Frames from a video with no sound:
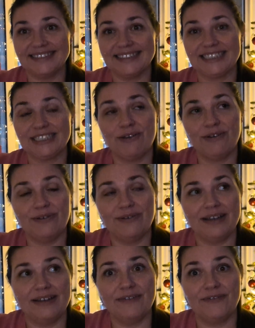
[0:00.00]
So
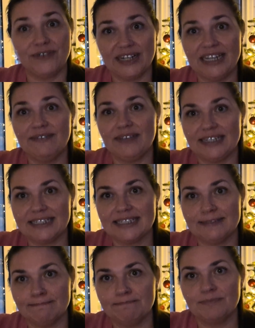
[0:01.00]
forgive
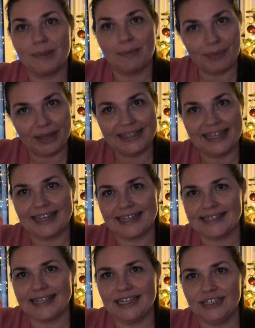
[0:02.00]
it. But like I
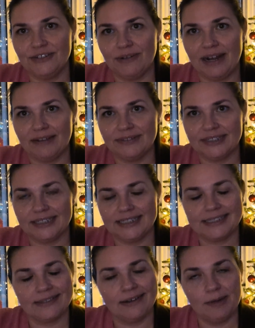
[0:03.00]
said, you don't have to,
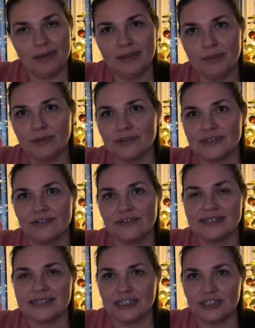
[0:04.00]
it's not about the person or
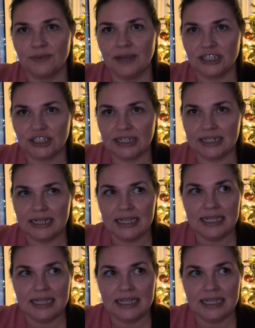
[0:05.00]
the situation.